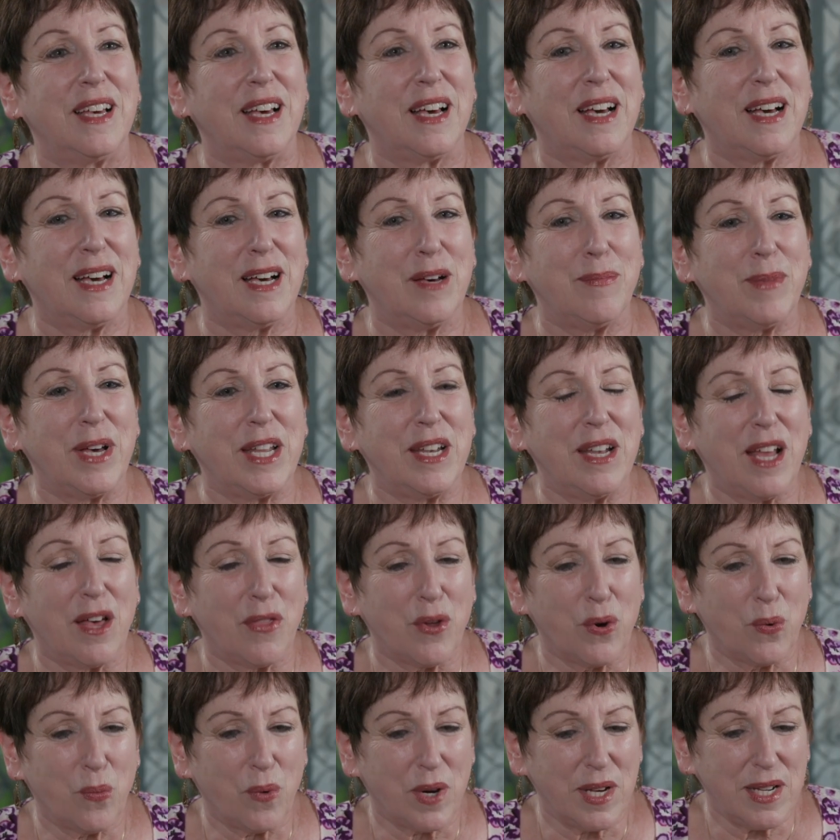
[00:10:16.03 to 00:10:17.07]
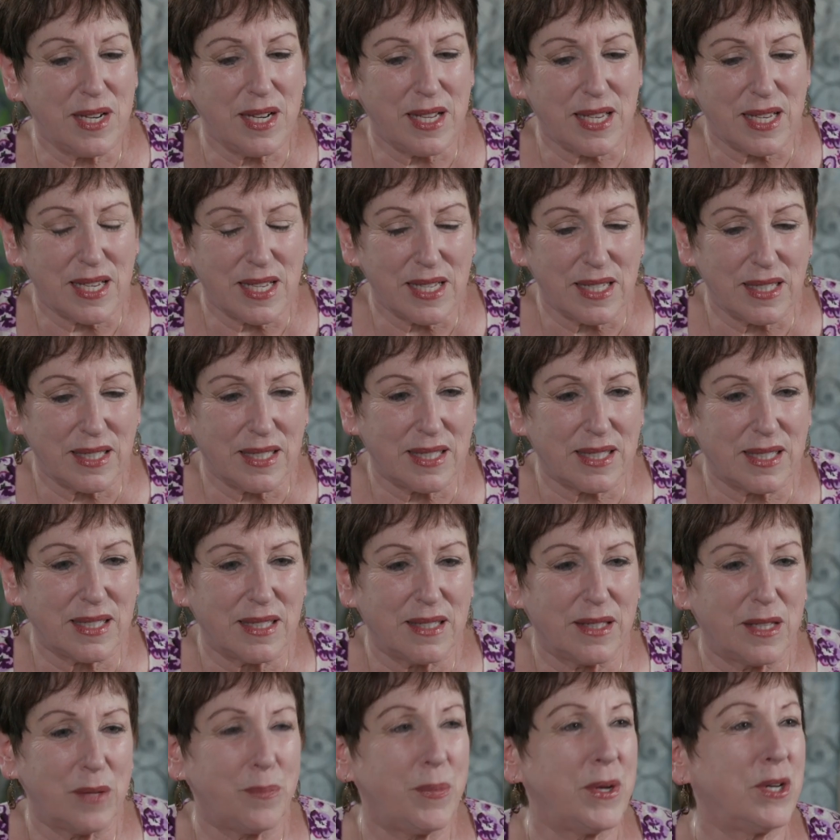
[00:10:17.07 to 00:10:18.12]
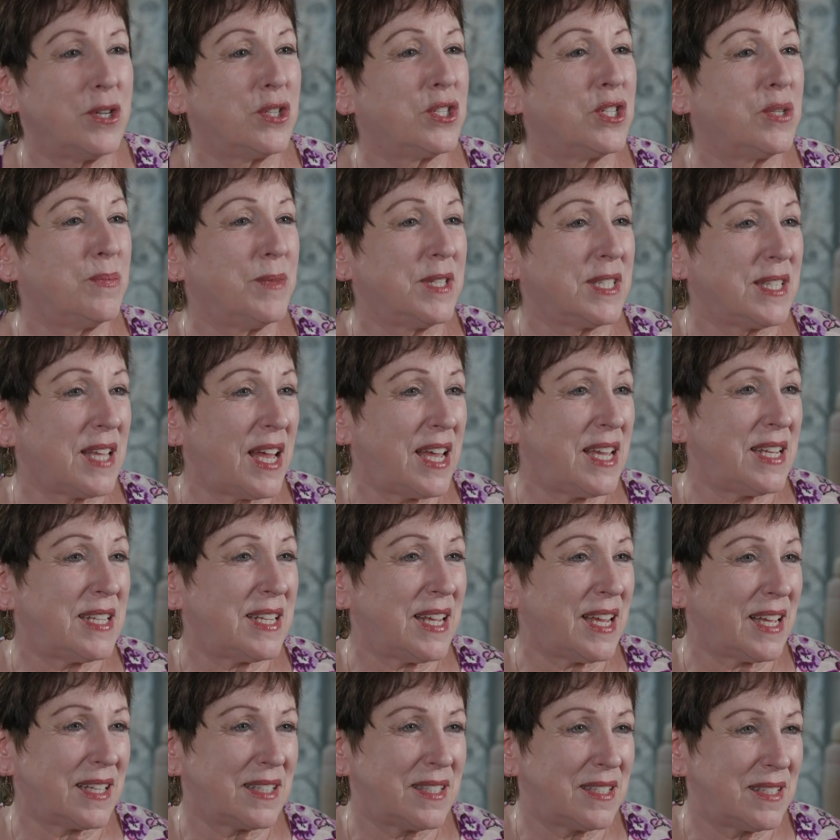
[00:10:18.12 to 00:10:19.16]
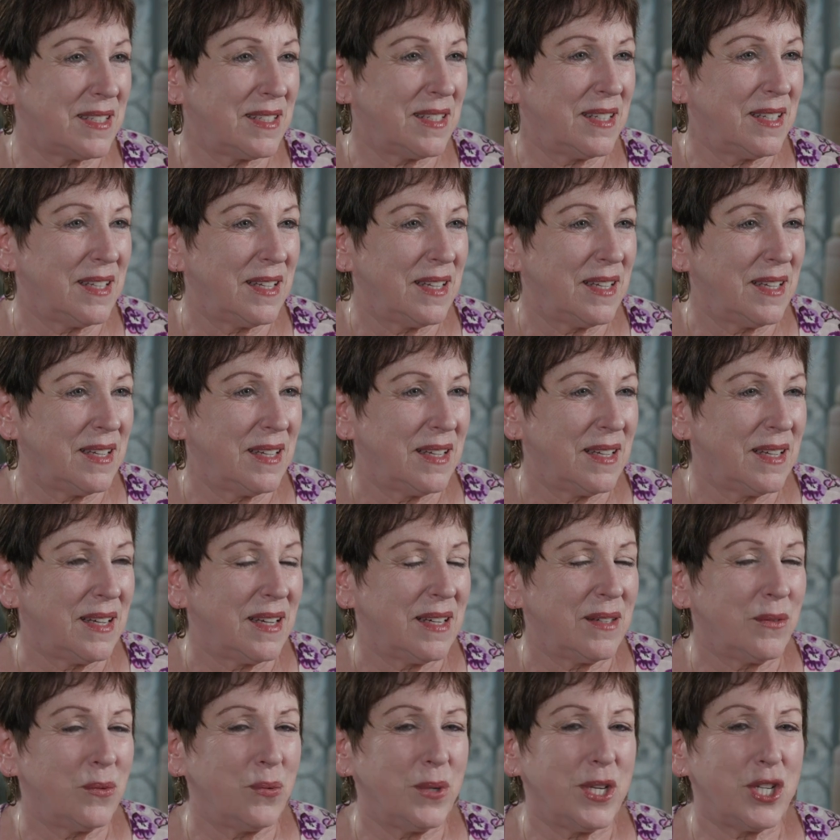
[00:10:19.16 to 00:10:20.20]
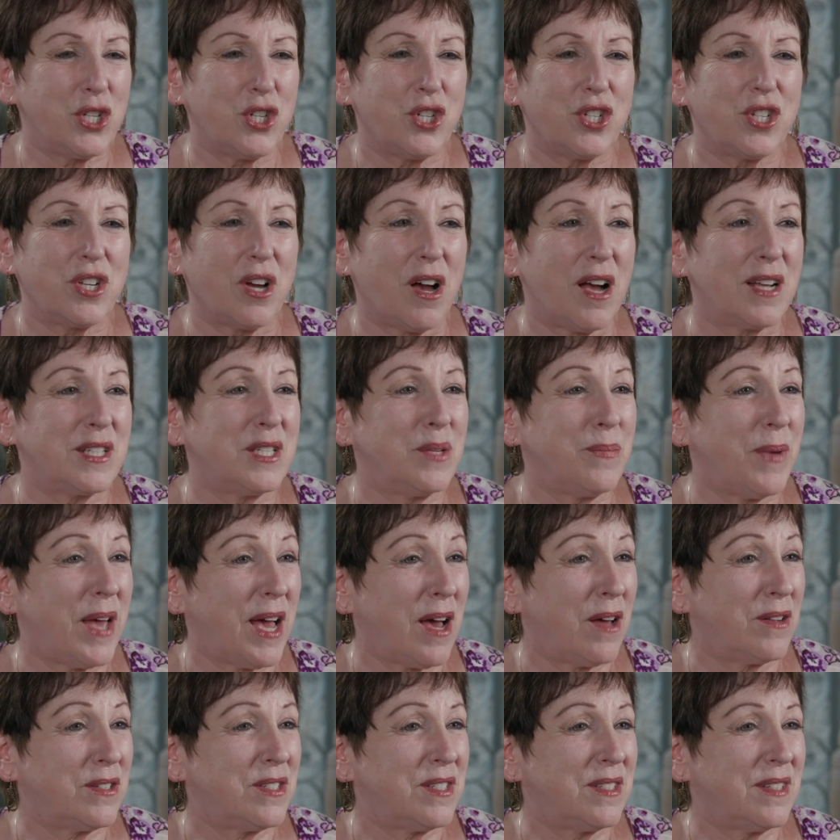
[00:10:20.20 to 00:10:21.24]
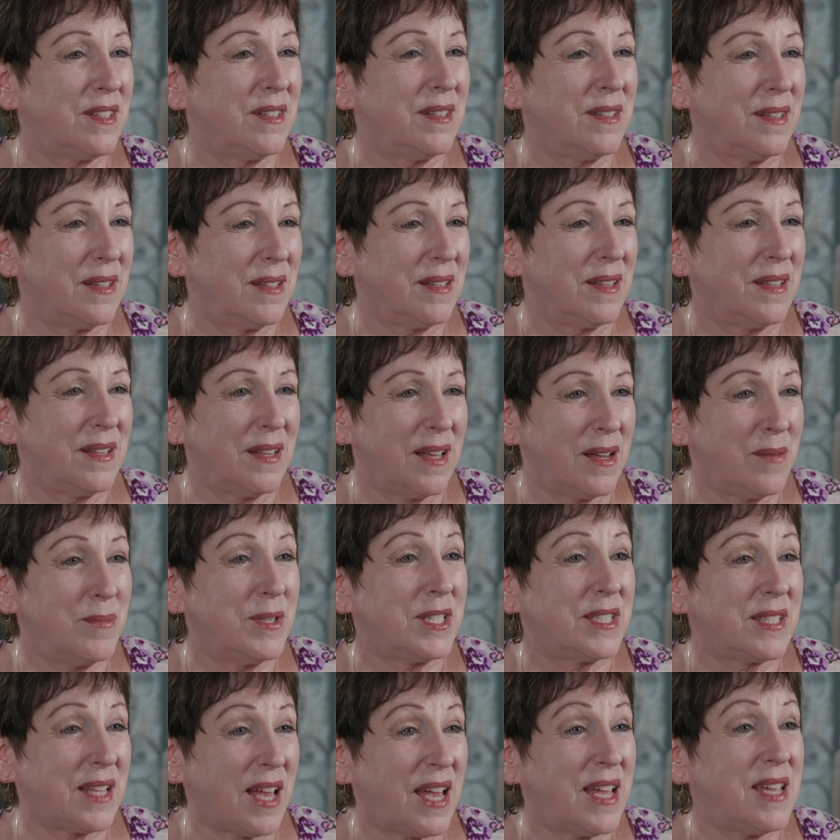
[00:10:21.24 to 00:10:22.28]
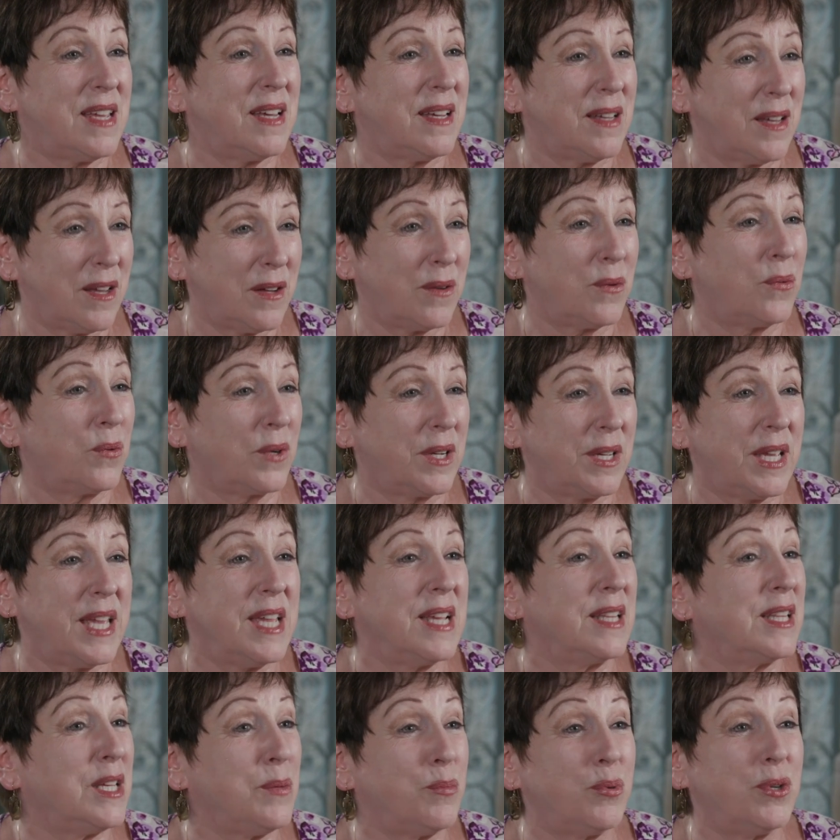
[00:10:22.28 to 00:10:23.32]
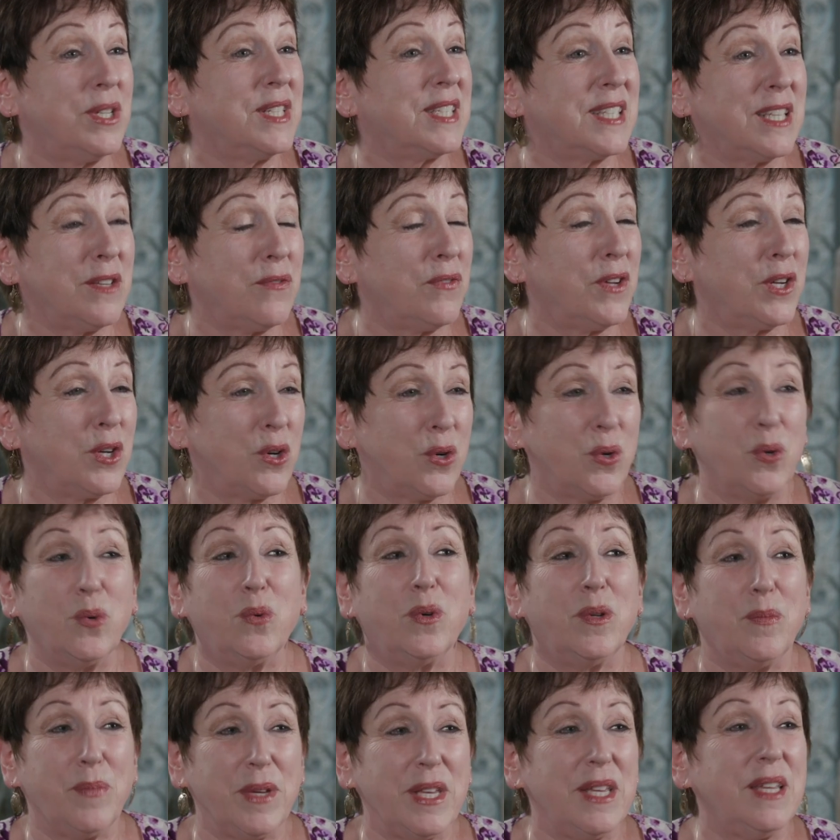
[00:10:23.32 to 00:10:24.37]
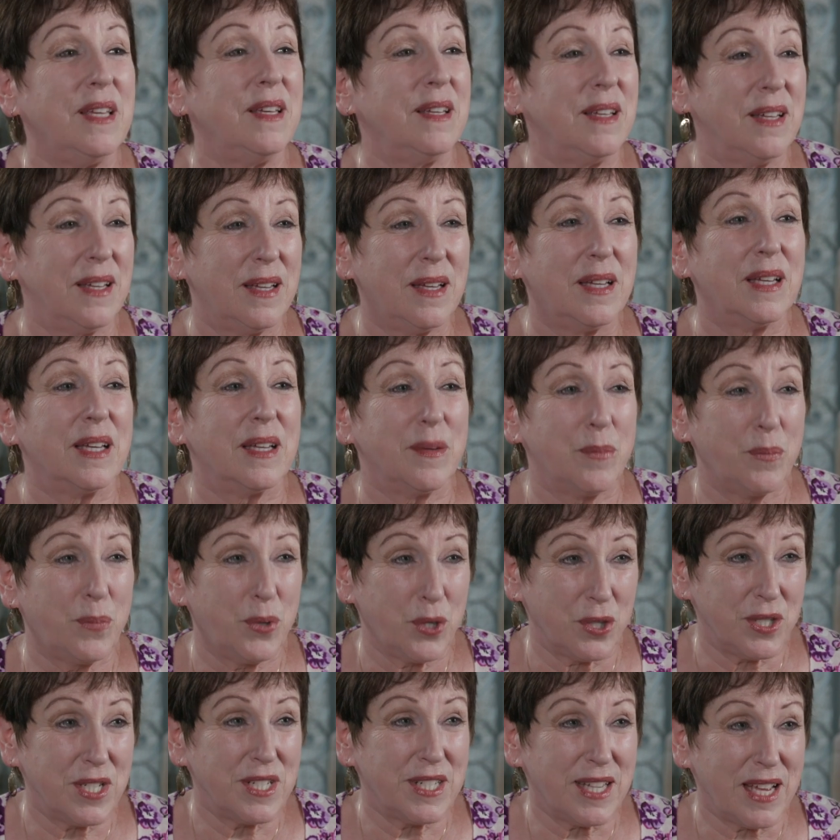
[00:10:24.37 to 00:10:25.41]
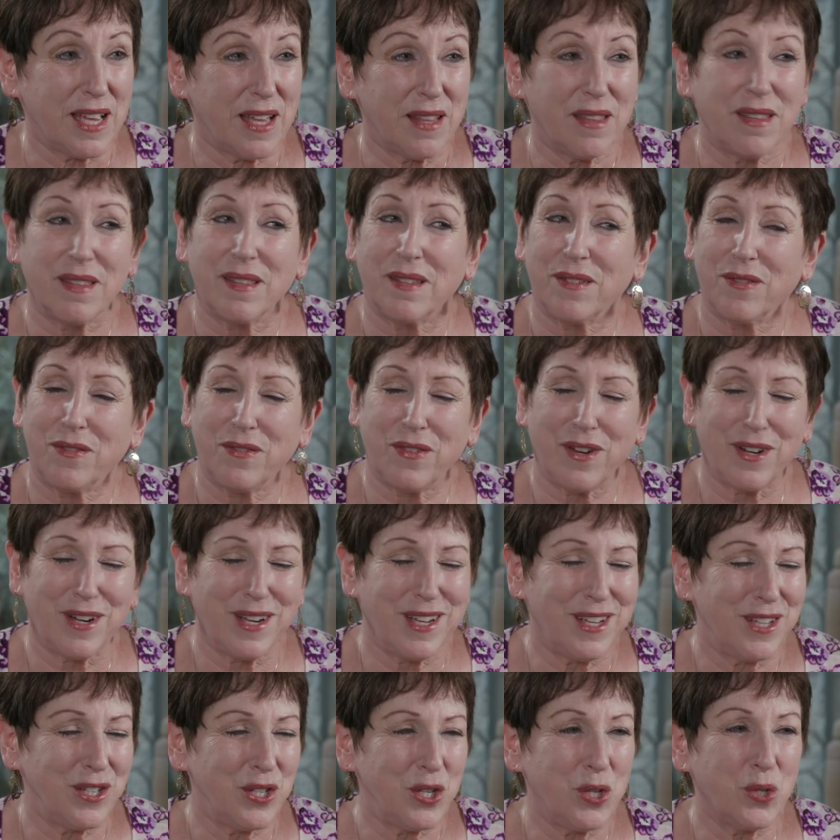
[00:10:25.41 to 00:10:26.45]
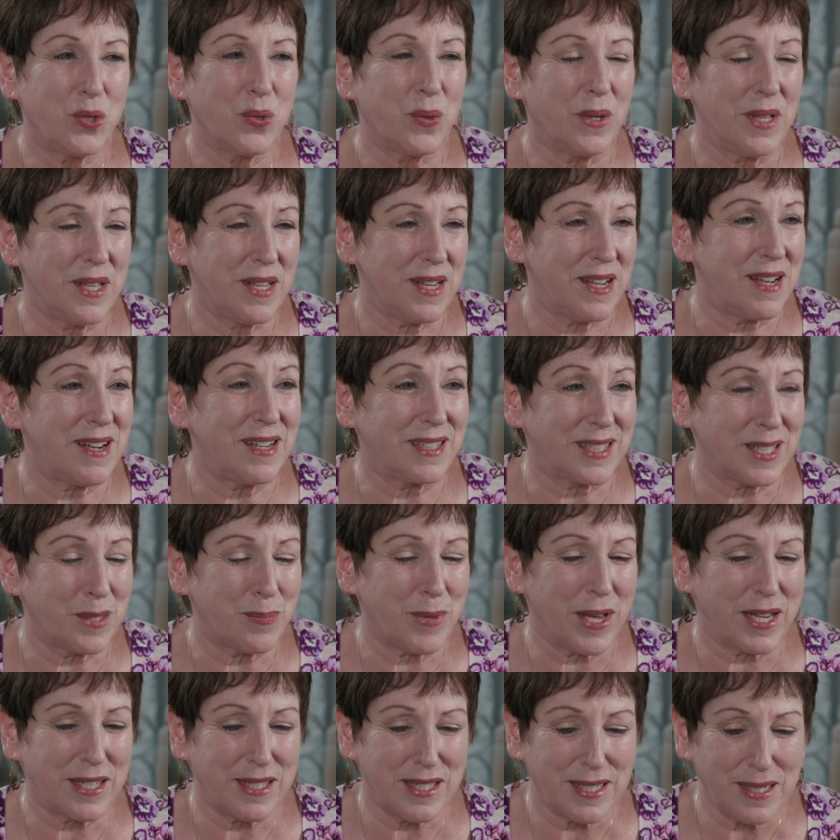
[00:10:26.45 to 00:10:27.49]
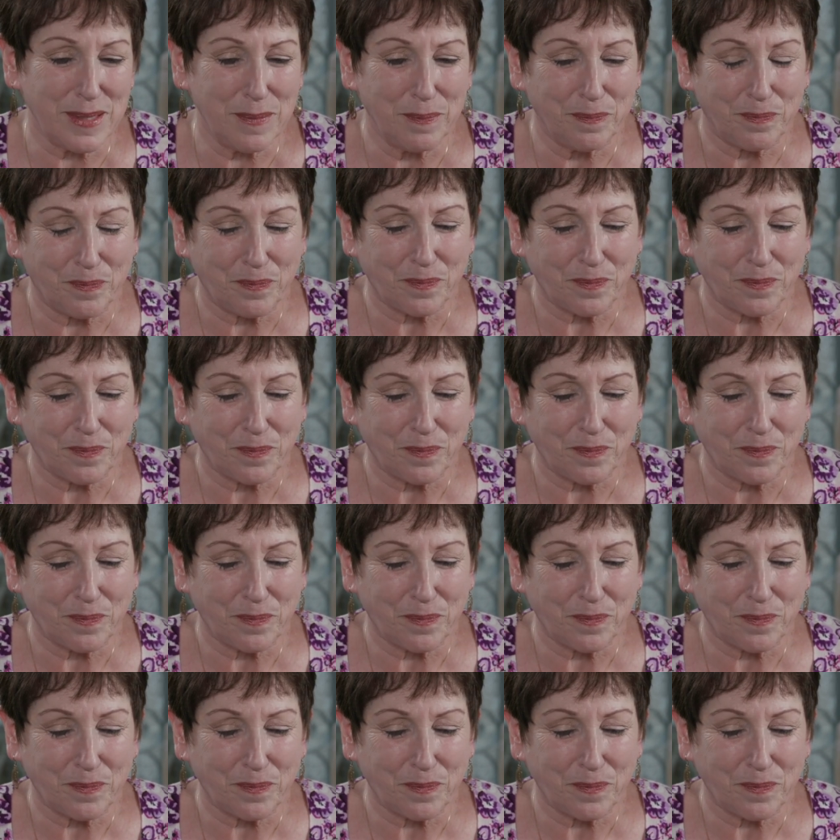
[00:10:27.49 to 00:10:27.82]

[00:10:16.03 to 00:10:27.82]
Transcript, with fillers: Um, another one is the Pierced Messiah text, mm-hmm. which talks about a Messiah, a kingly, princely figure who would be put to death, very unusual and unexpected.